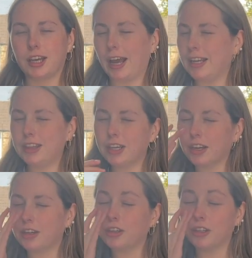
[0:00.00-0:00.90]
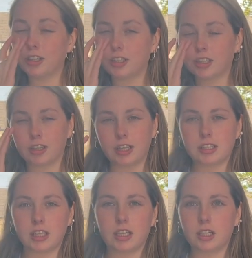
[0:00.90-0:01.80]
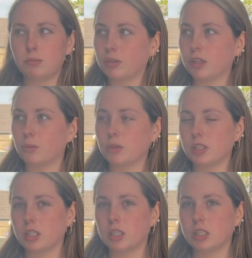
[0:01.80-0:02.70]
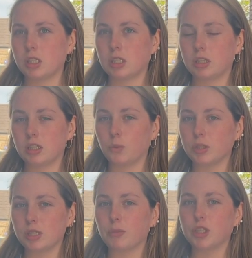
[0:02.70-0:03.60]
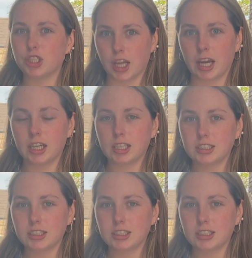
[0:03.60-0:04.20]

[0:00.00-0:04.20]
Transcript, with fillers: anything I could on NCAD, but there wasn't there wasn't much there.